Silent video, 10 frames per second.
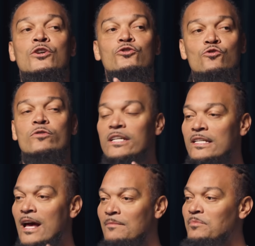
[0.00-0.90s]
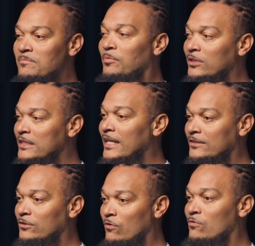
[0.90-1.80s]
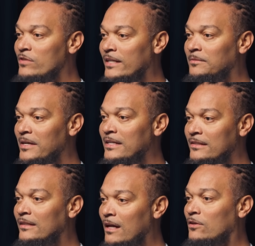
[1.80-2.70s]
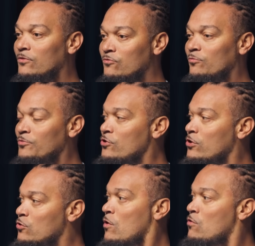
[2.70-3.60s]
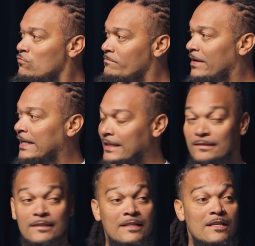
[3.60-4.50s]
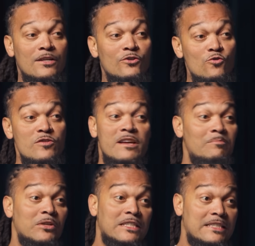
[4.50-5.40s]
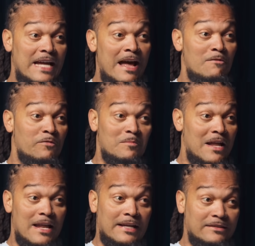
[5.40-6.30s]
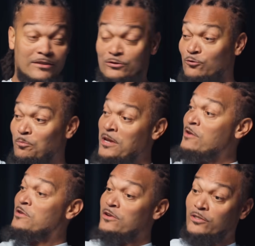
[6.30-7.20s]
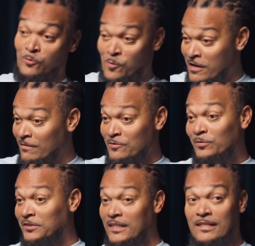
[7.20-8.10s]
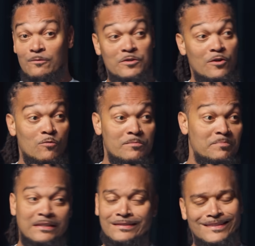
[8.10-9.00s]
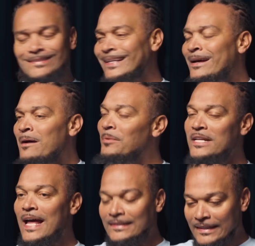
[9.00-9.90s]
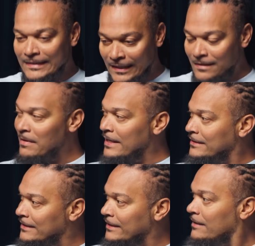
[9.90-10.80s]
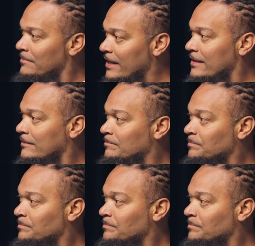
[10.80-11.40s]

You cannot be bullied as a grown-ass man in the locker room. You're a grown man. You can get bullied down from like the superiors or whatever. You've seen it, with businesses. But as a teammate to teammate,